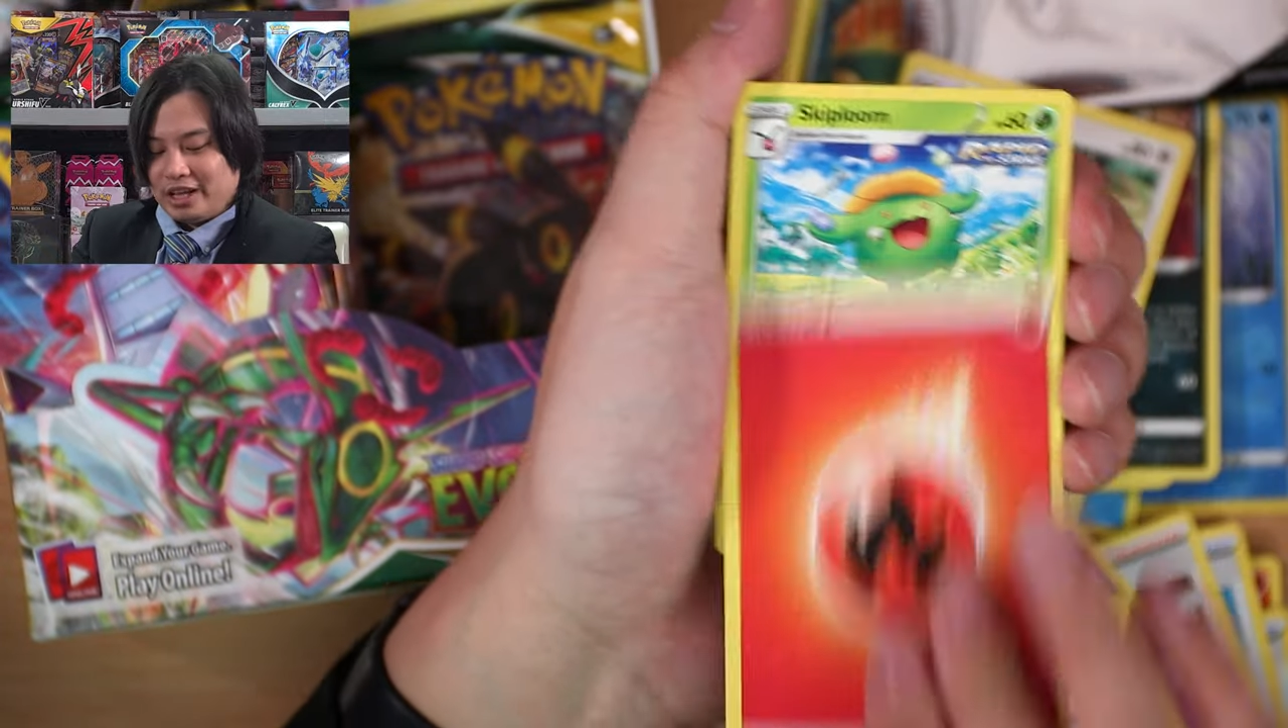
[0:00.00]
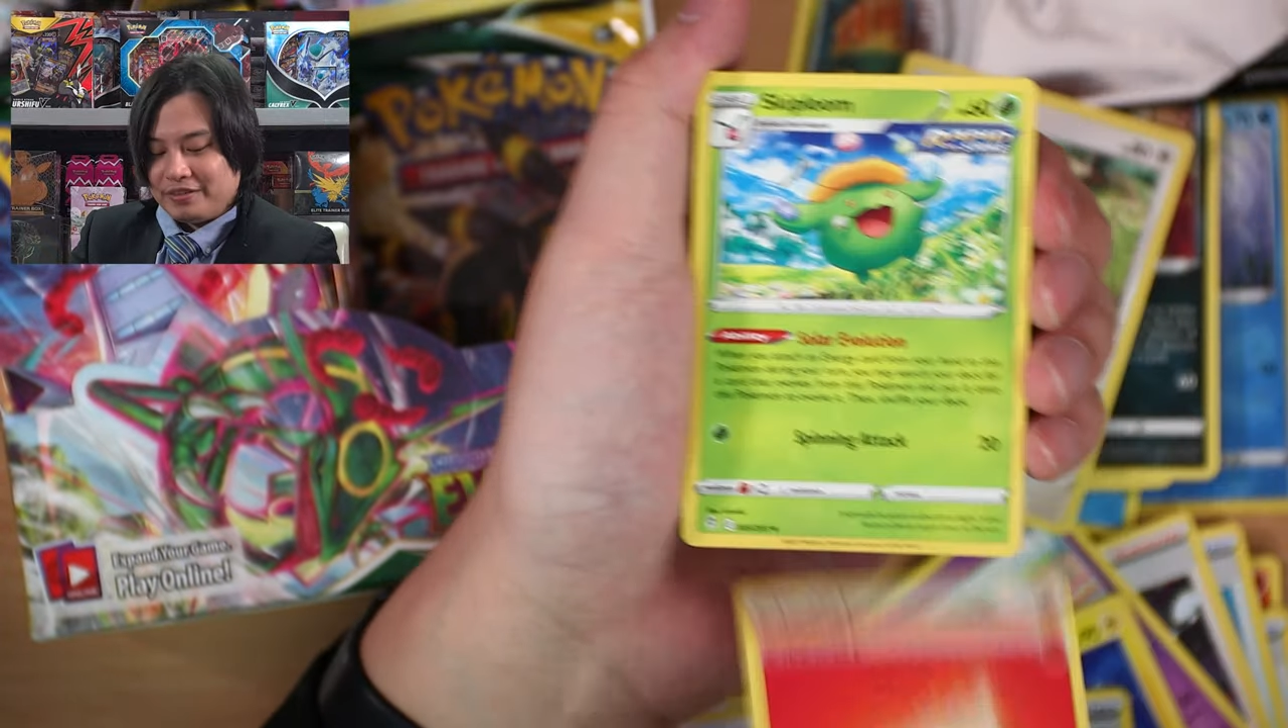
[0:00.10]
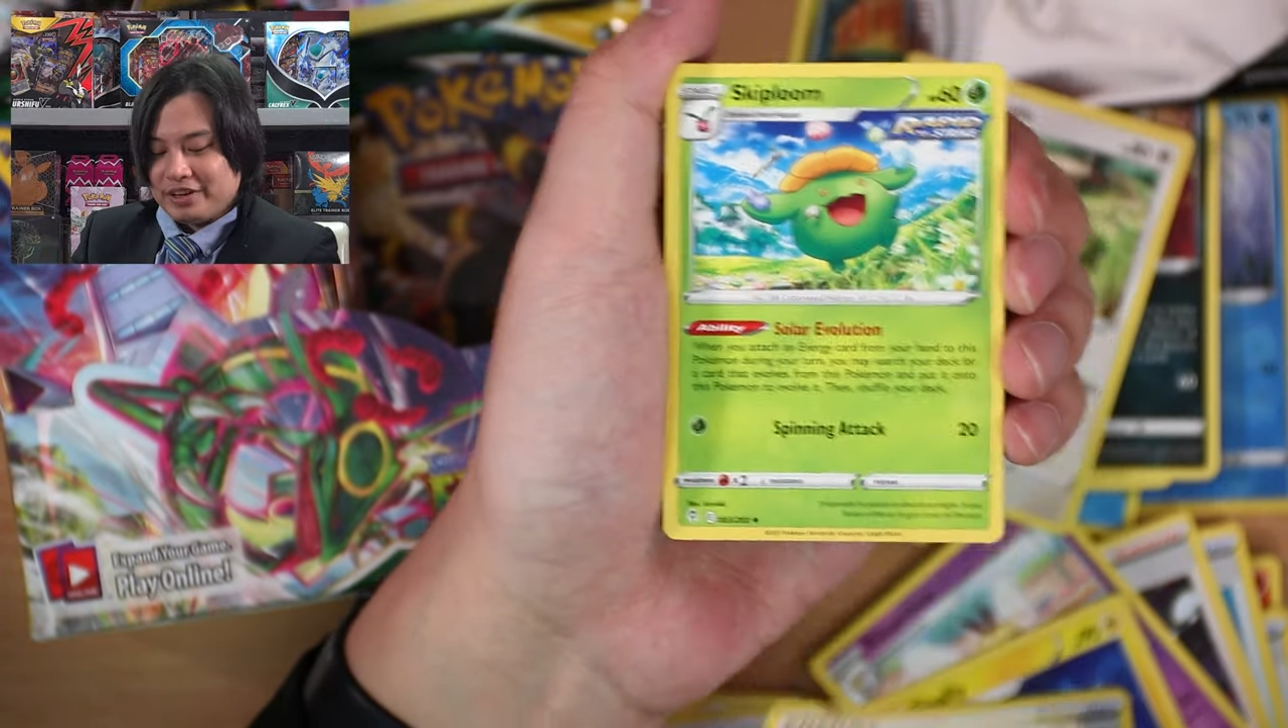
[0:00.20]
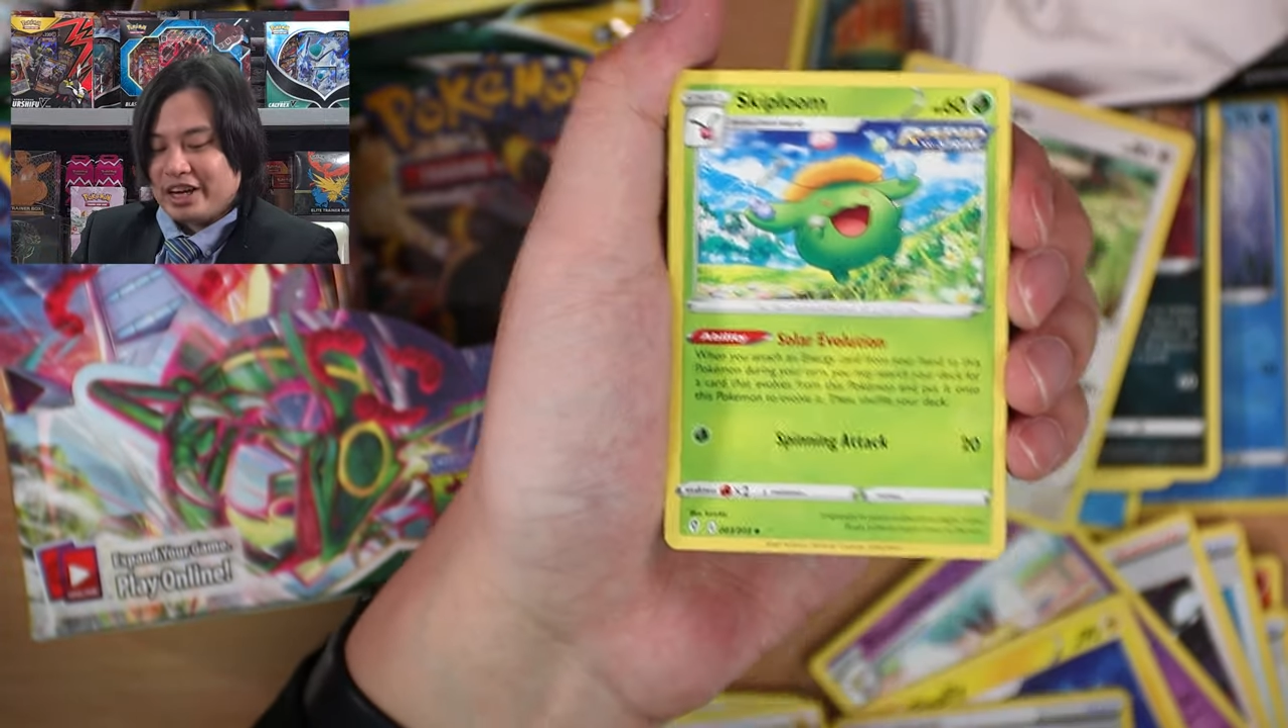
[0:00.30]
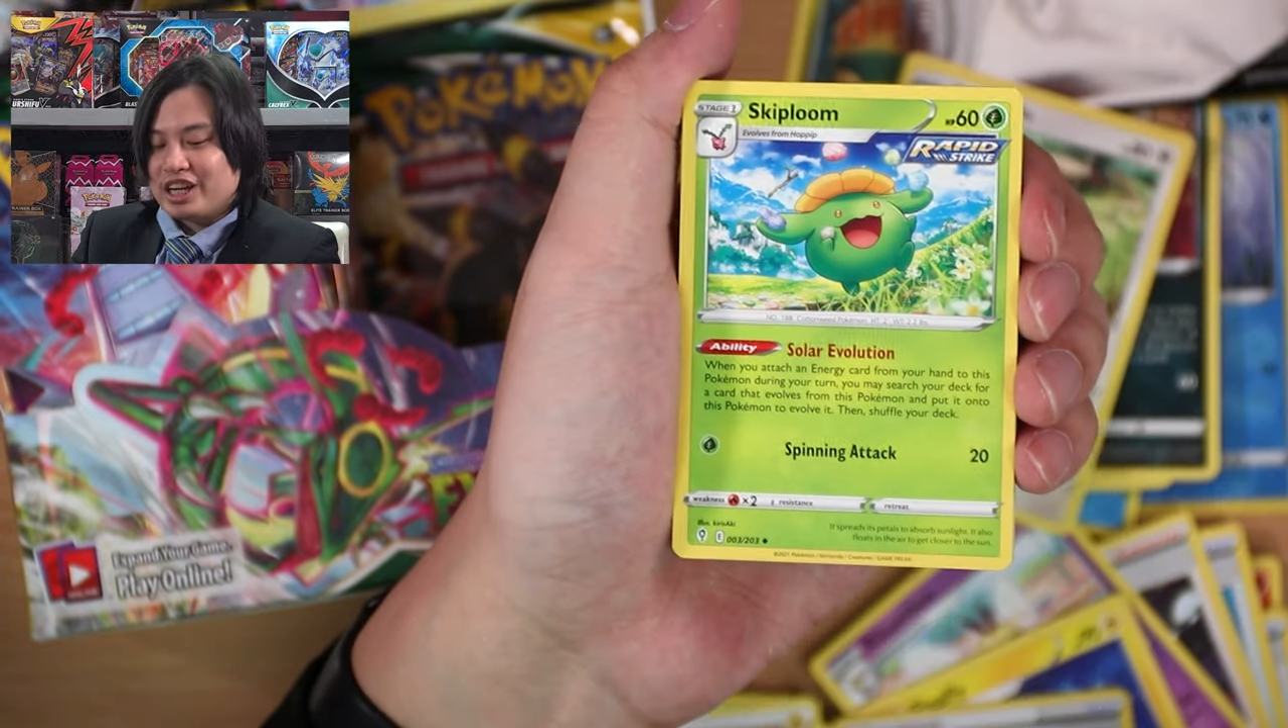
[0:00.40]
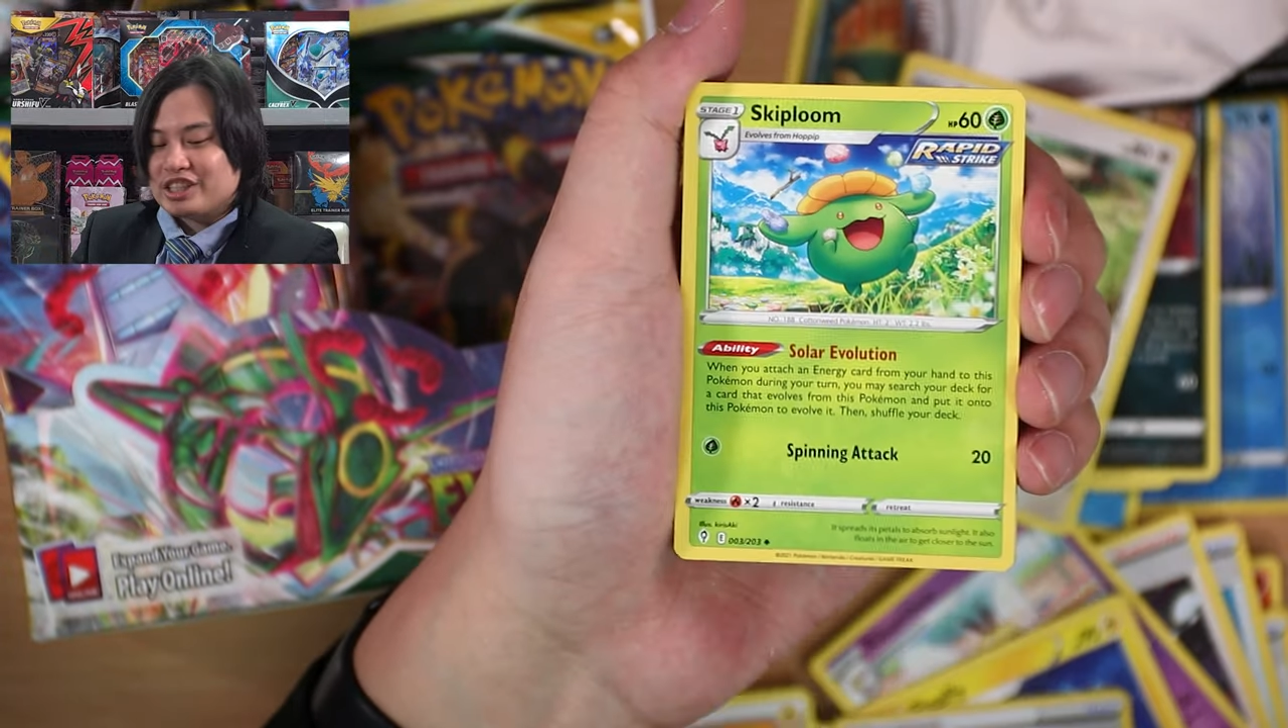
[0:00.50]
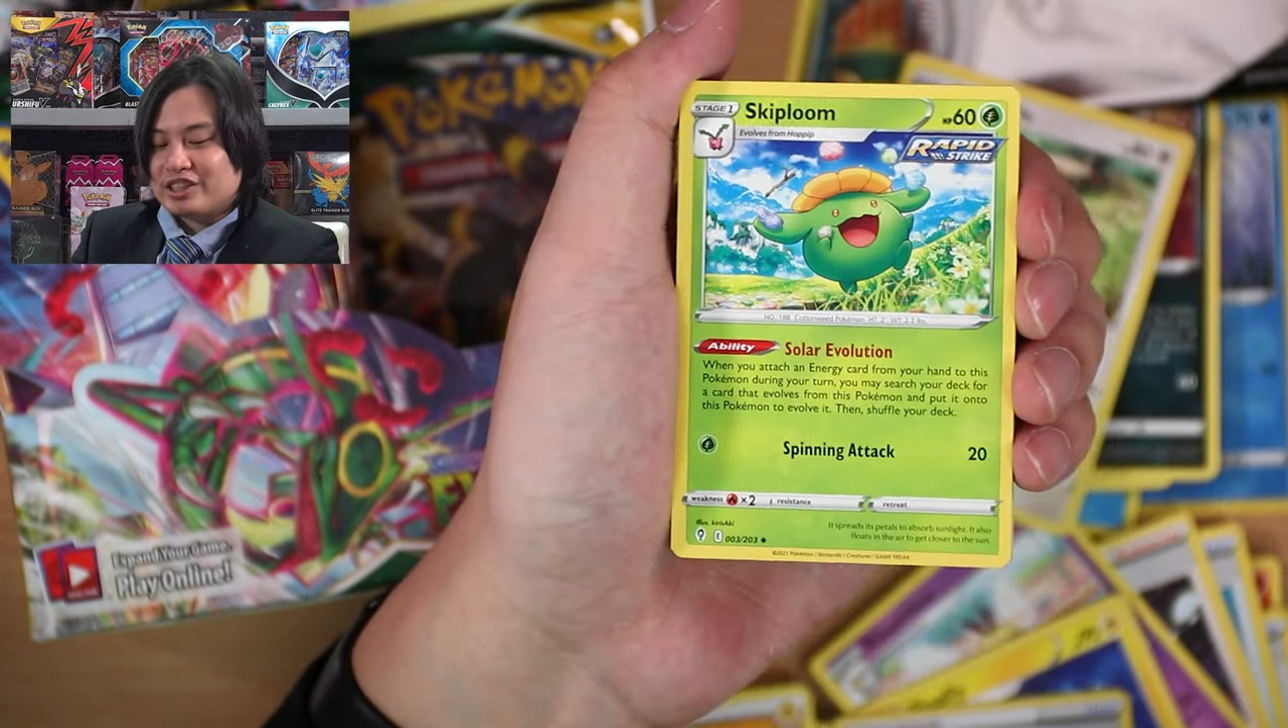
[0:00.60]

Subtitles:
you guys